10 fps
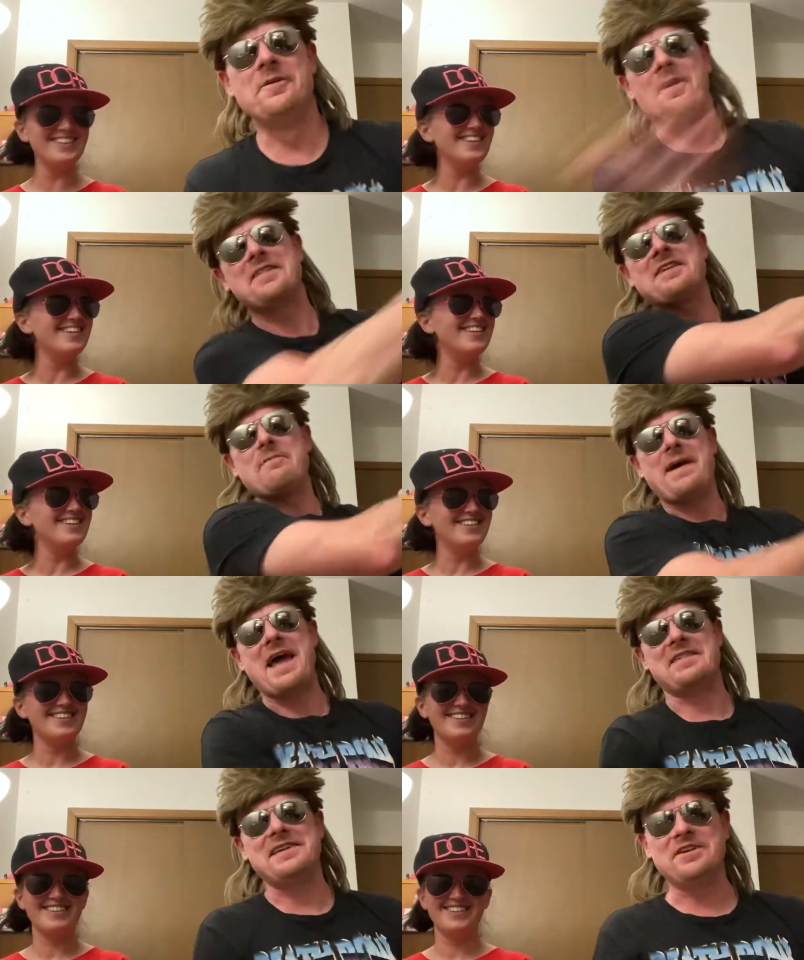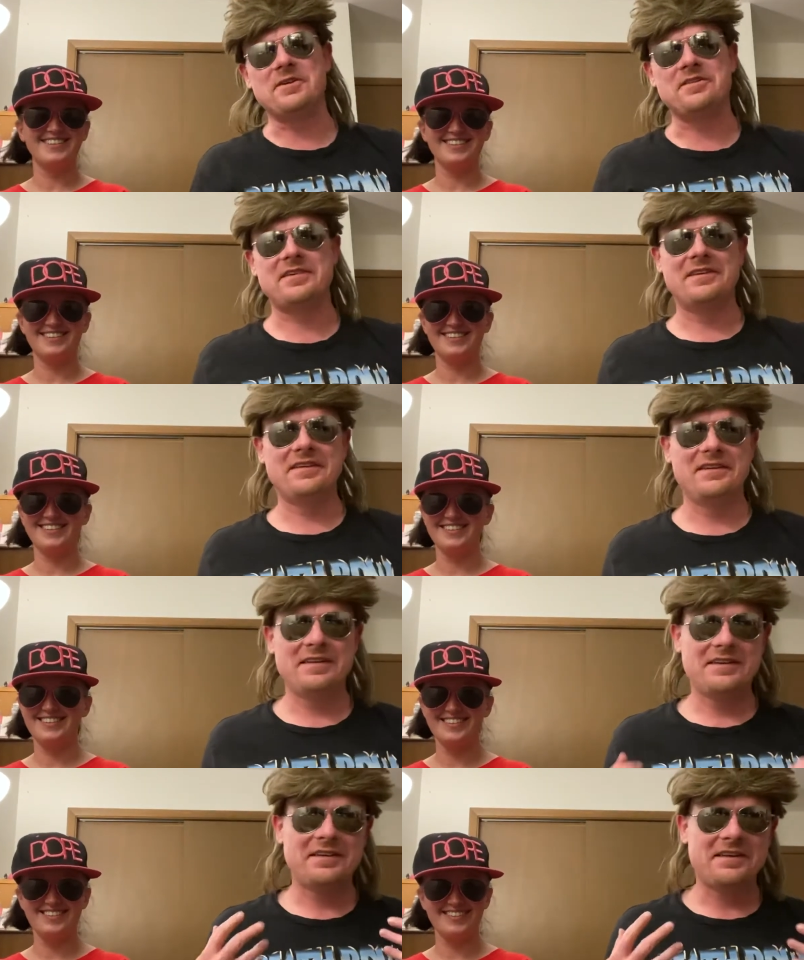Speaker 1: What's up, ass eaters?
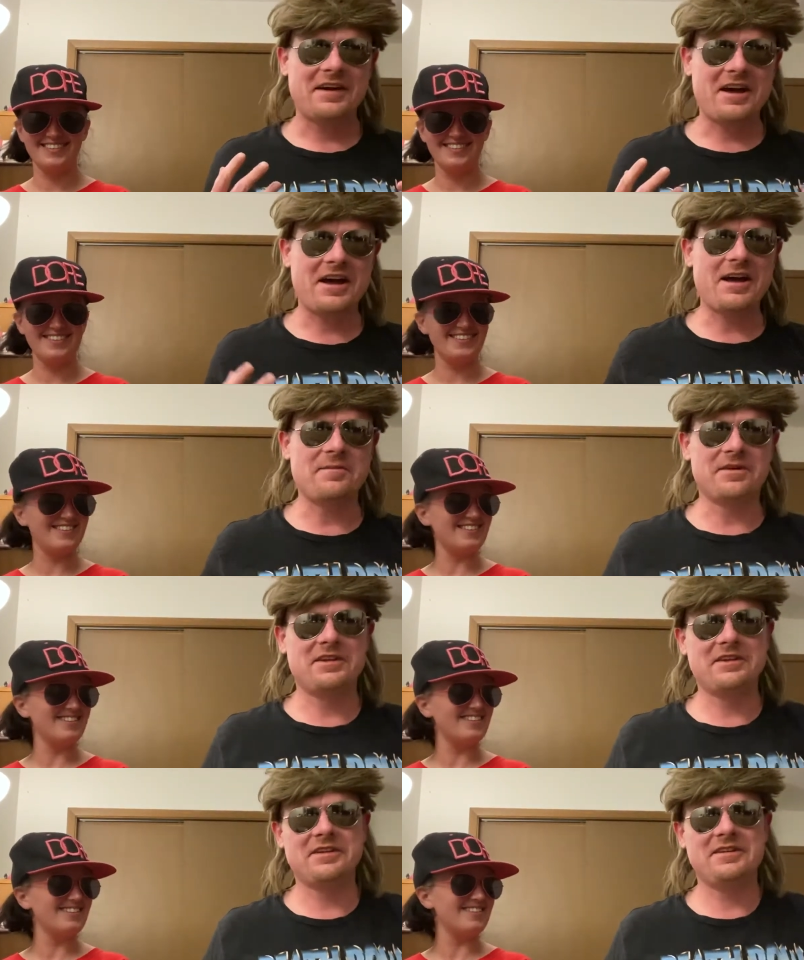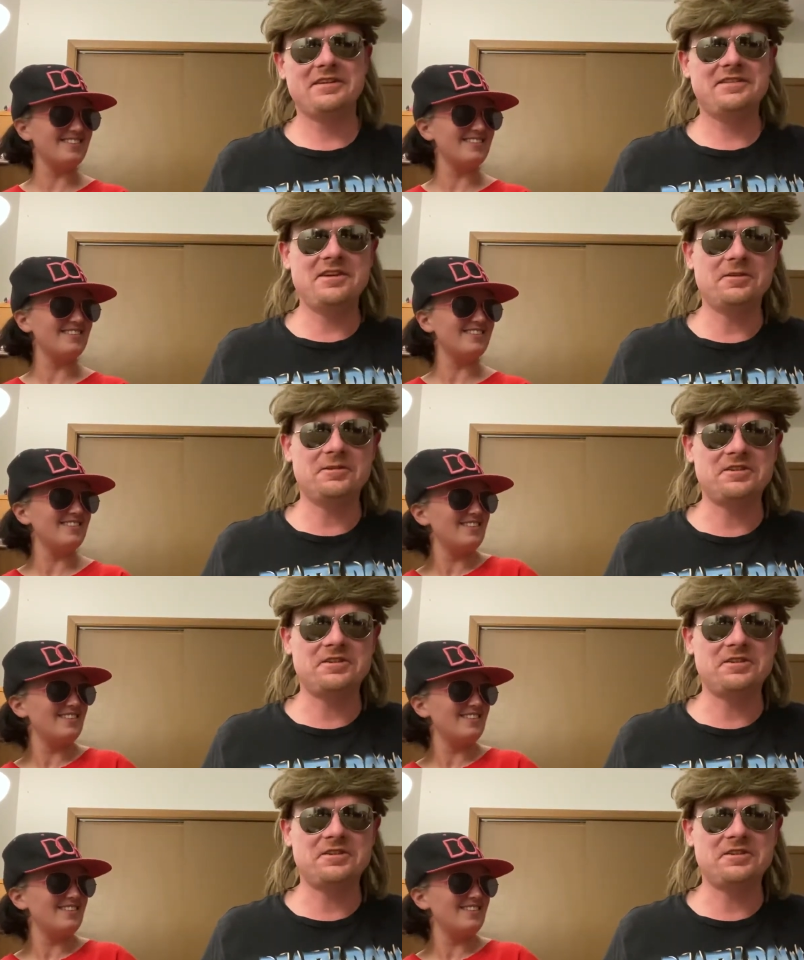I'm Jingle